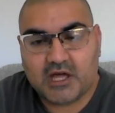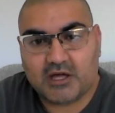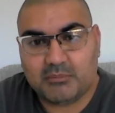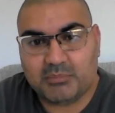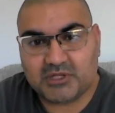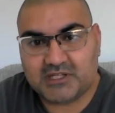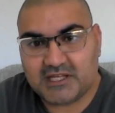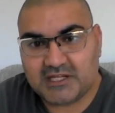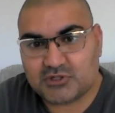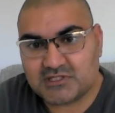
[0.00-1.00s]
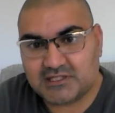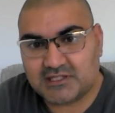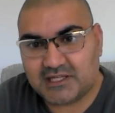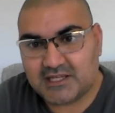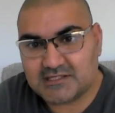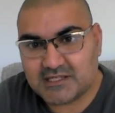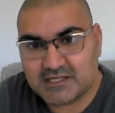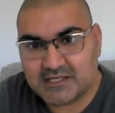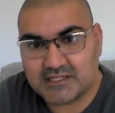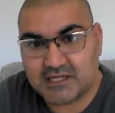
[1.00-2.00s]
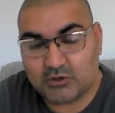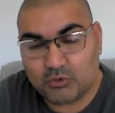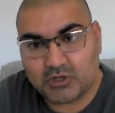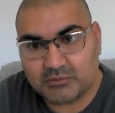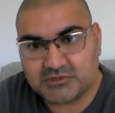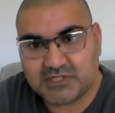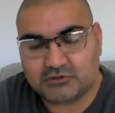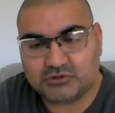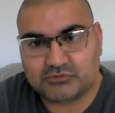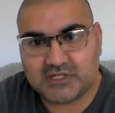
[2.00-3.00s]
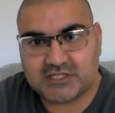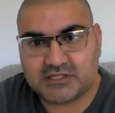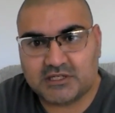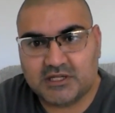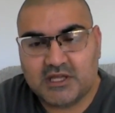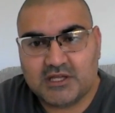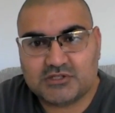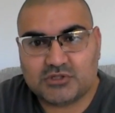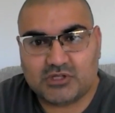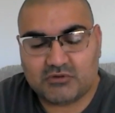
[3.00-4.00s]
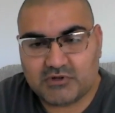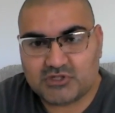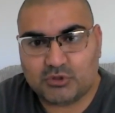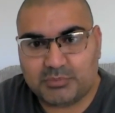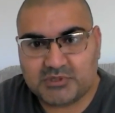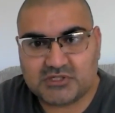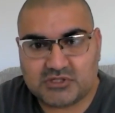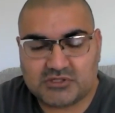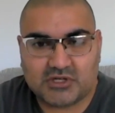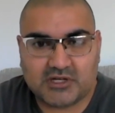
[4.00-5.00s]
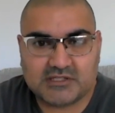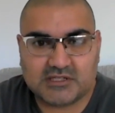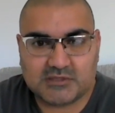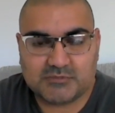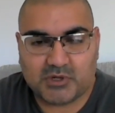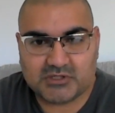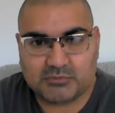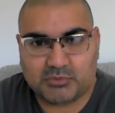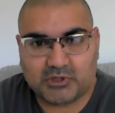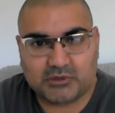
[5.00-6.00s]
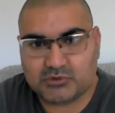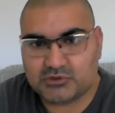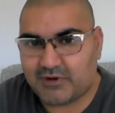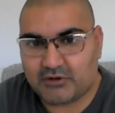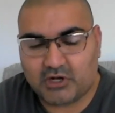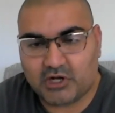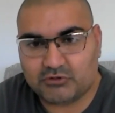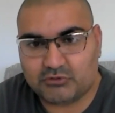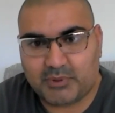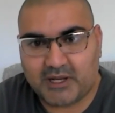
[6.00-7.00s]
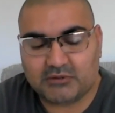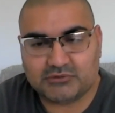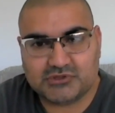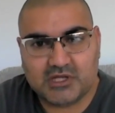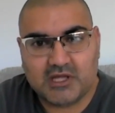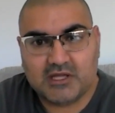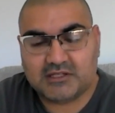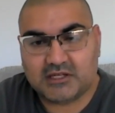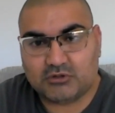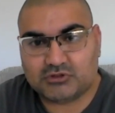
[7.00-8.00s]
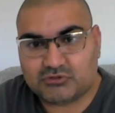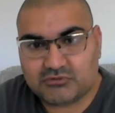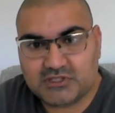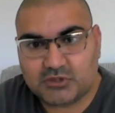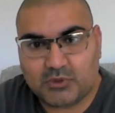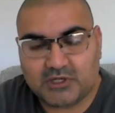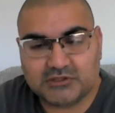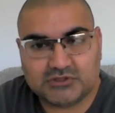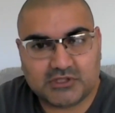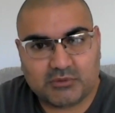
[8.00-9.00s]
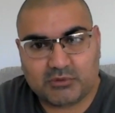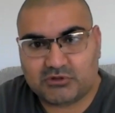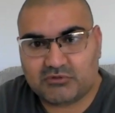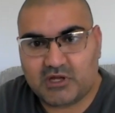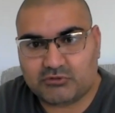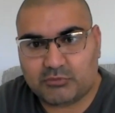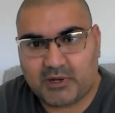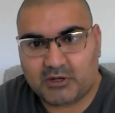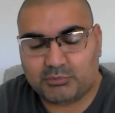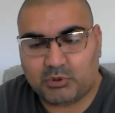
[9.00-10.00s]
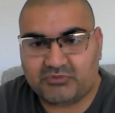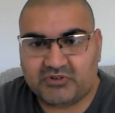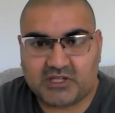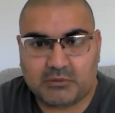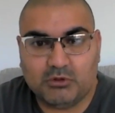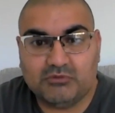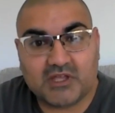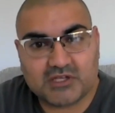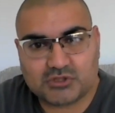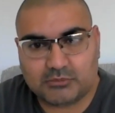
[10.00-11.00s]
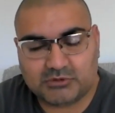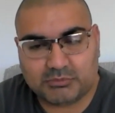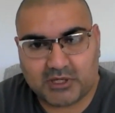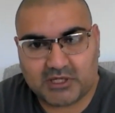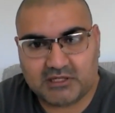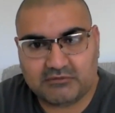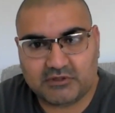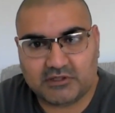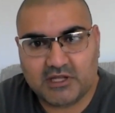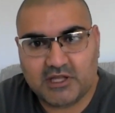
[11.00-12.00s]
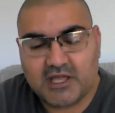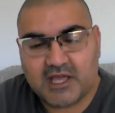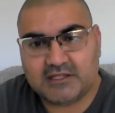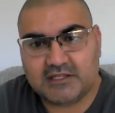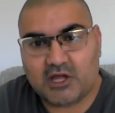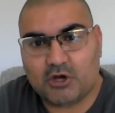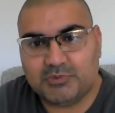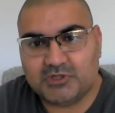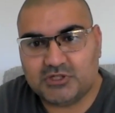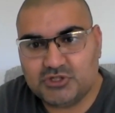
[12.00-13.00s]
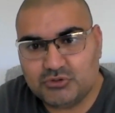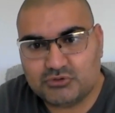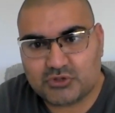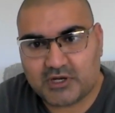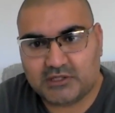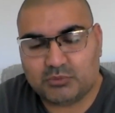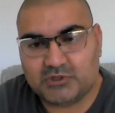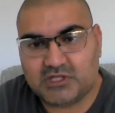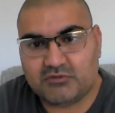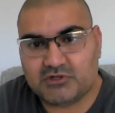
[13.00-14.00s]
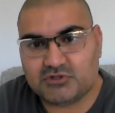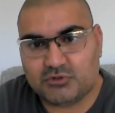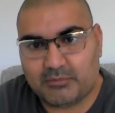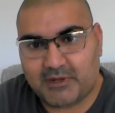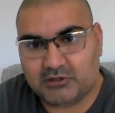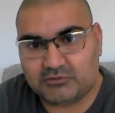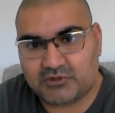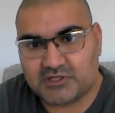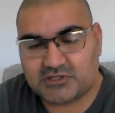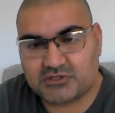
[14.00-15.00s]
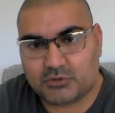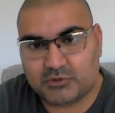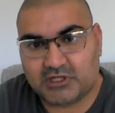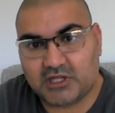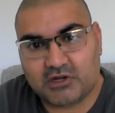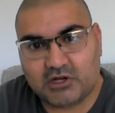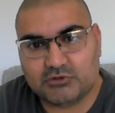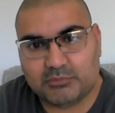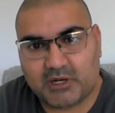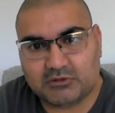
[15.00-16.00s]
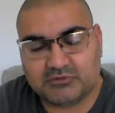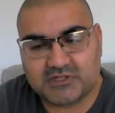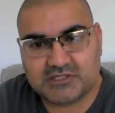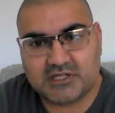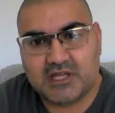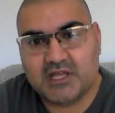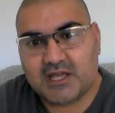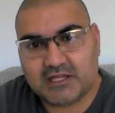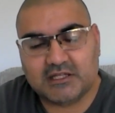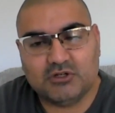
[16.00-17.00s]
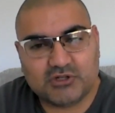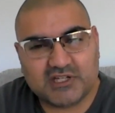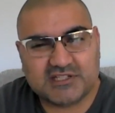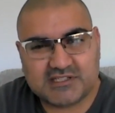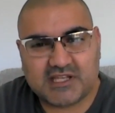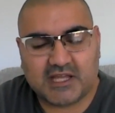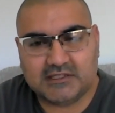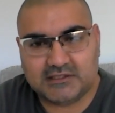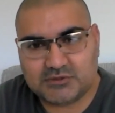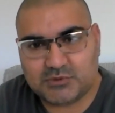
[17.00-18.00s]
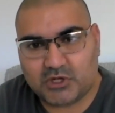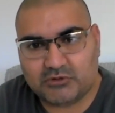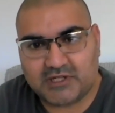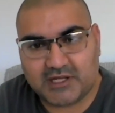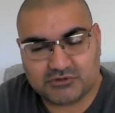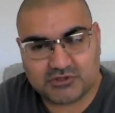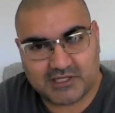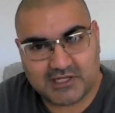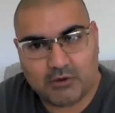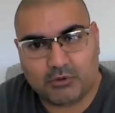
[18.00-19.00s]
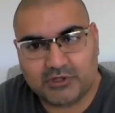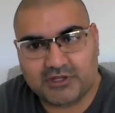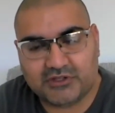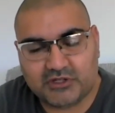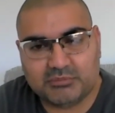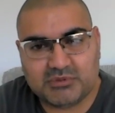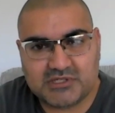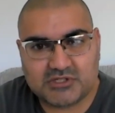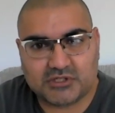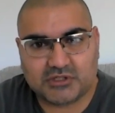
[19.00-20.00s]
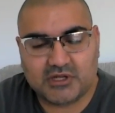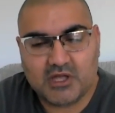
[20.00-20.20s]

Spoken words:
But the interesting thing is it all comes down to risk. So the original position size that this person put in was around £100. They got to 3-1, so they were in £300 profit. They moved their stop to break even, and then they opened a new trade with the original amount of risk, so with another £100 risk, and they're looking to scale in as we go down. So they're now on their third position.